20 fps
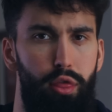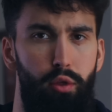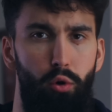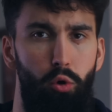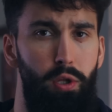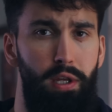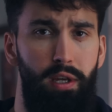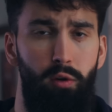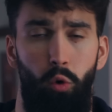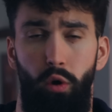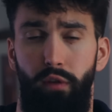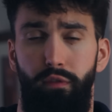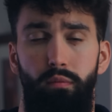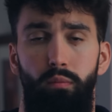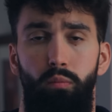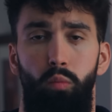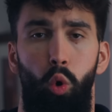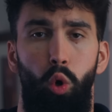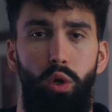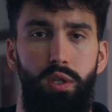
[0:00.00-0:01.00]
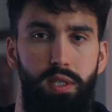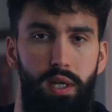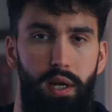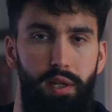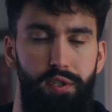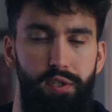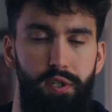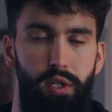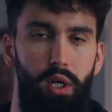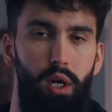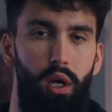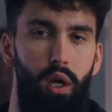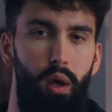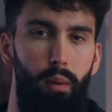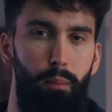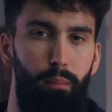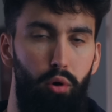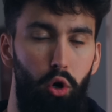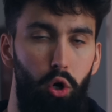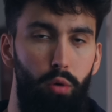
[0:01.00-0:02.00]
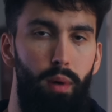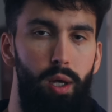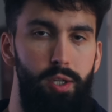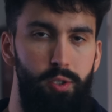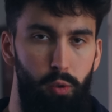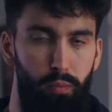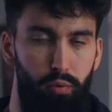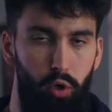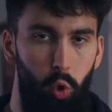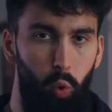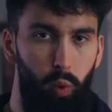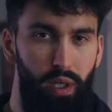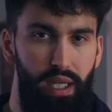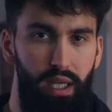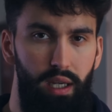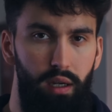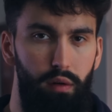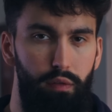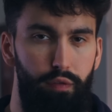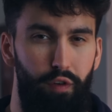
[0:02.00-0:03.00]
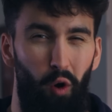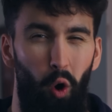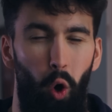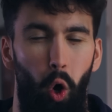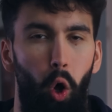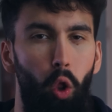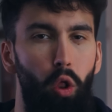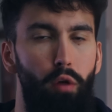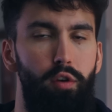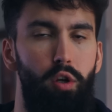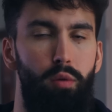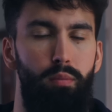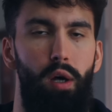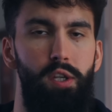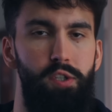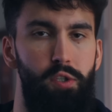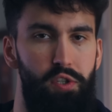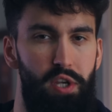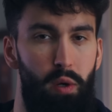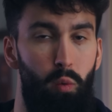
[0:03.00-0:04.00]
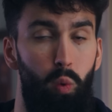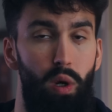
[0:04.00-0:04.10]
30 or even more sets per muscle per week for all of your muscles at